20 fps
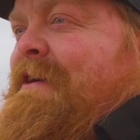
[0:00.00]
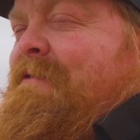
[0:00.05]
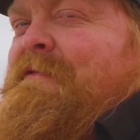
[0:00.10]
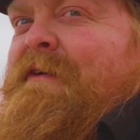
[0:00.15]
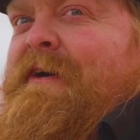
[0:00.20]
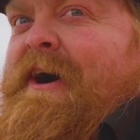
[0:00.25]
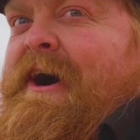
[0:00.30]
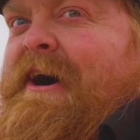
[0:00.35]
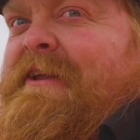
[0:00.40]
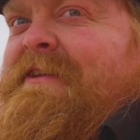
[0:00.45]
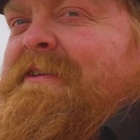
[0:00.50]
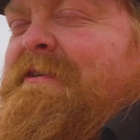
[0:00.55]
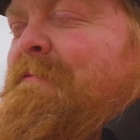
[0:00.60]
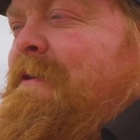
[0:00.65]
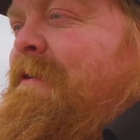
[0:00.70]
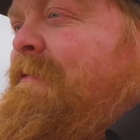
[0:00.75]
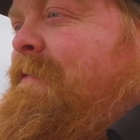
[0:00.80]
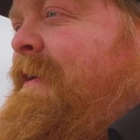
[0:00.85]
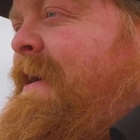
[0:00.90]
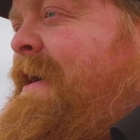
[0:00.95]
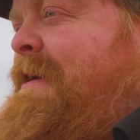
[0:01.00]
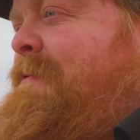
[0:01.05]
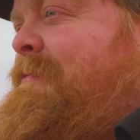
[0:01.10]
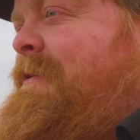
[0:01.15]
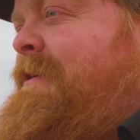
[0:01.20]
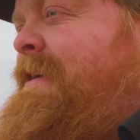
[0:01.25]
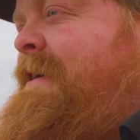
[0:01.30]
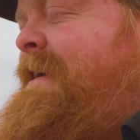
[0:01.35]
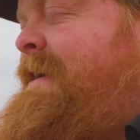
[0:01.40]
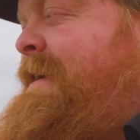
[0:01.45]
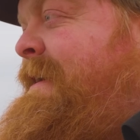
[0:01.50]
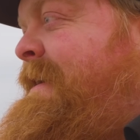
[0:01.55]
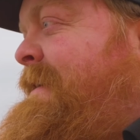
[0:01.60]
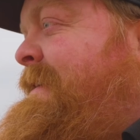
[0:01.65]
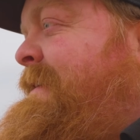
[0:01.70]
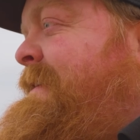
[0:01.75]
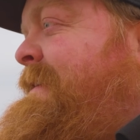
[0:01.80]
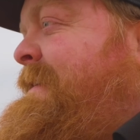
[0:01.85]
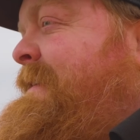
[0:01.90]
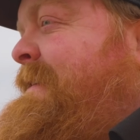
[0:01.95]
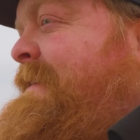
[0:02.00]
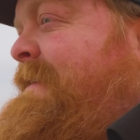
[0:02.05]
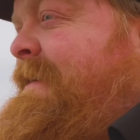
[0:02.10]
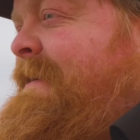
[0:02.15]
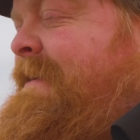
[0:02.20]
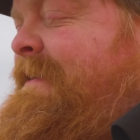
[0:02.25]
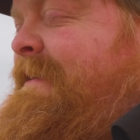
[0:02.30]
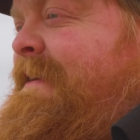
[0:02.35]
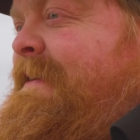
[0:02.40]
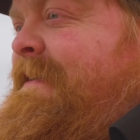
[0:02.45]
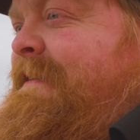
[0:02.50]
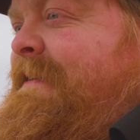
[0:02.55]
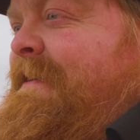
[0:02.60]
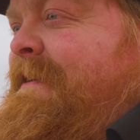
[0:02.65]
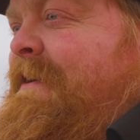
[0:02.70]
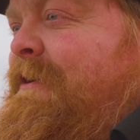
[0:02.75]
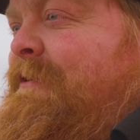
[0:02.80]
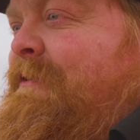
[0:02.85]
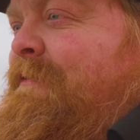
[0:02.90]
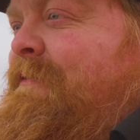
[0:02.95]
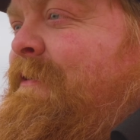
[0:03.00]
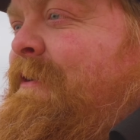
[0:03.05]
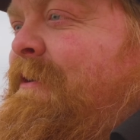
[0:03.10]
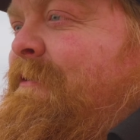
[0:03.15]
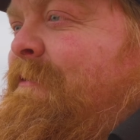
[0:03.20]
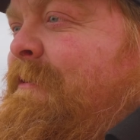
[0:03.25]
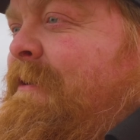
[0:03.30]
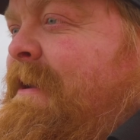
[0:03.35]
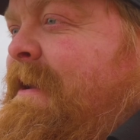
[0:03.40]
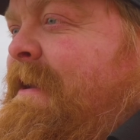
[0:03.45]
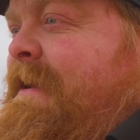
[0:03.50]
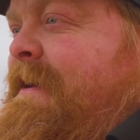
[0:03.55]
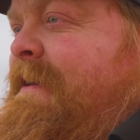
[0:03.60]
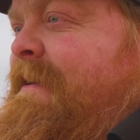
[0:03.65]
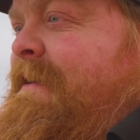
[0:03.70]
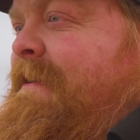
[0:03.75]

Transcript: it far, to be fair, but yeah, I did. I was the first one in it.